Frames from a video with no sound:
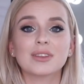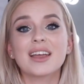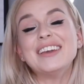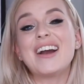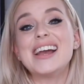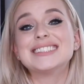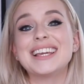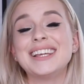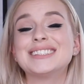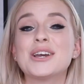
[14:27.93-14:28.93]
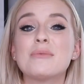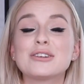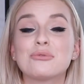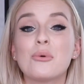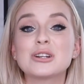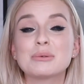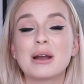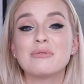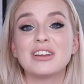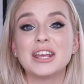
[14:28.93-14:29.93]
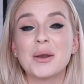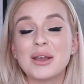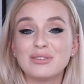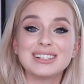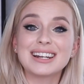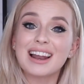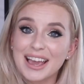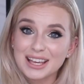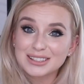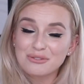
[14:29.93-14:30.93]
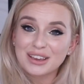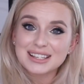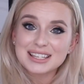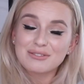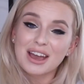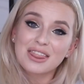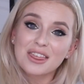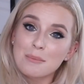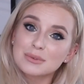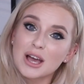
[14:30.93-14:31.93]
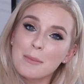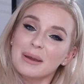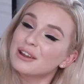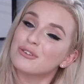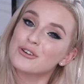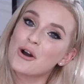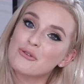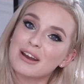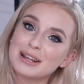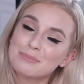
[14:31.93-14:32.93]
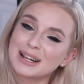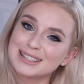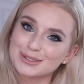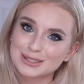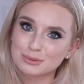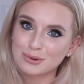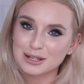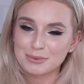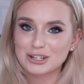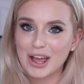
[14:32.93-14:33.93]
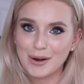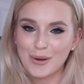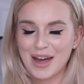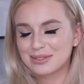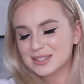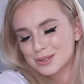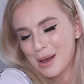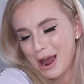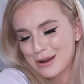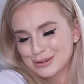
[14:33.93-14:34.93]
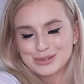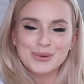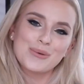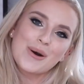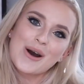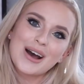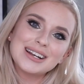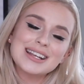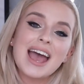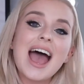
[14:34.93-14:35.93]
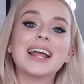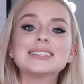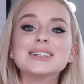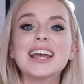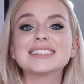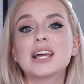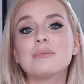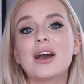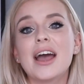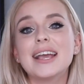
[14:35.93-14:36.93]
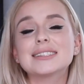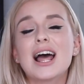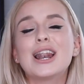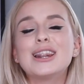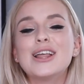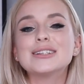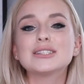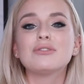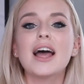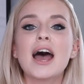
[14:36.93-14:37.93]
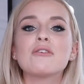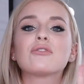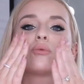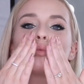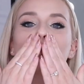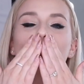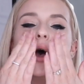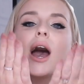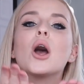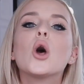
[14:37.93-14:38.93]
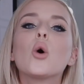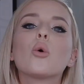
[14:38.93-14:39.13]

Hey you guys, thank you so much for watching my video. If you did like it, don't forget to give it a thumbs up. And if you're not already, please do subscribe to my channel and the Sparrow Squad. Until next time, guys, lots of love. Mwah.